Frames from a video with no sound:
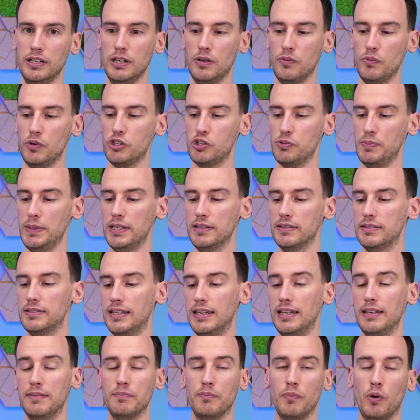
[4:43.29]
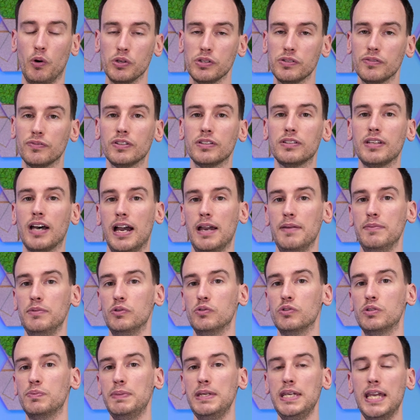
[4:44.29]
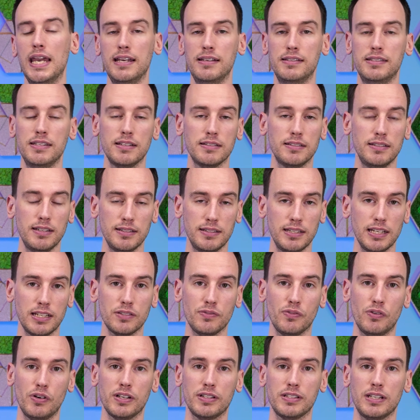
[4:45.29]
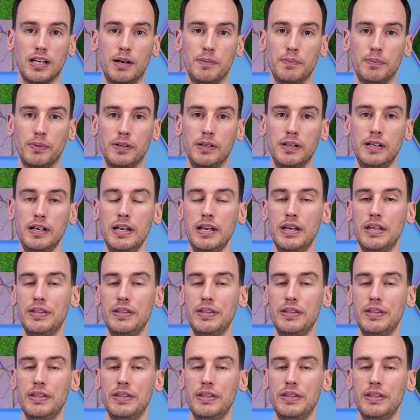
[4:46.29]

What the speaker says: which means they most of the time use PA66, for example,